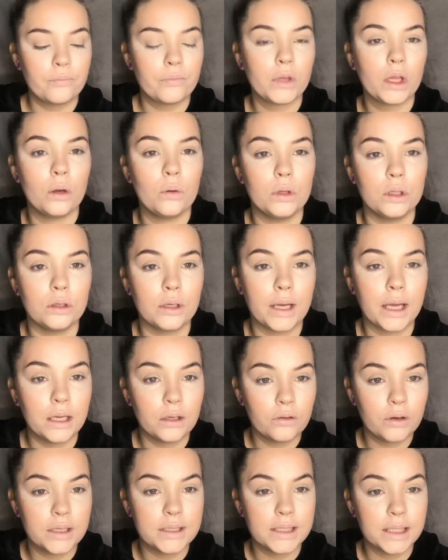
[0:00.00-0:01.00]
We look kind of
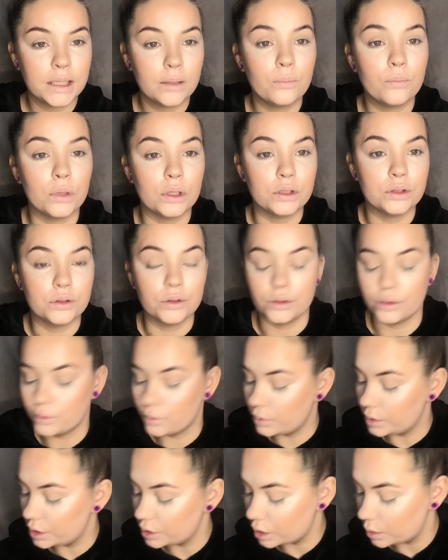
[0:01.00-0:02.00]
crazy, but it's good. I'm
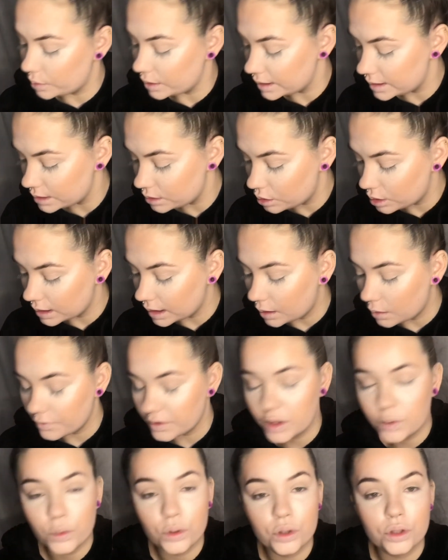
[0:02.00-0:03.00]
just going to blend it all out with a
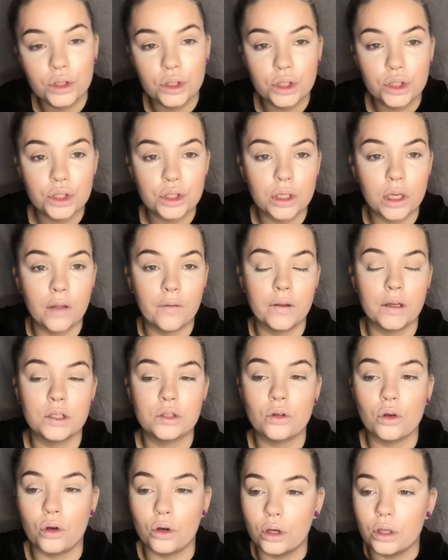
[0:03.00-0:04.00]
sponge, and then it's all
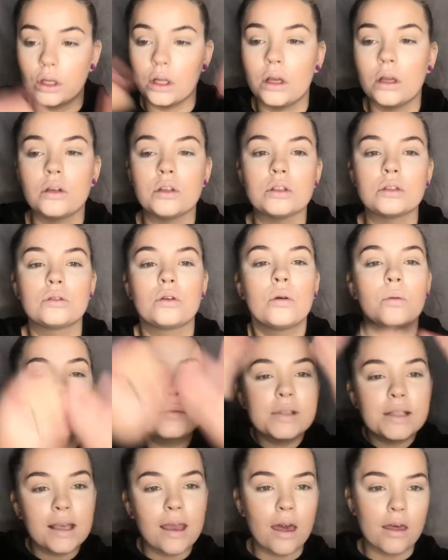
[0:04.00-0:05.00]
going to just come
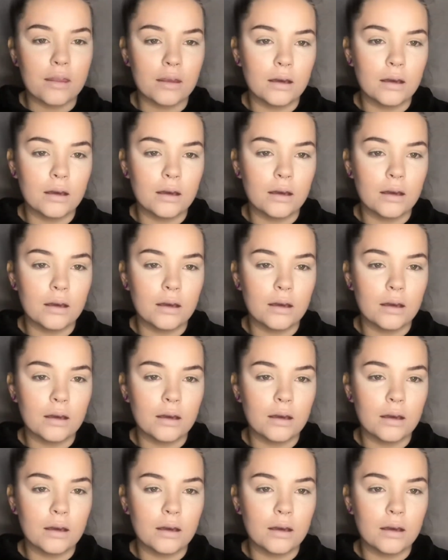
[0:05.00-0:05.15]
together.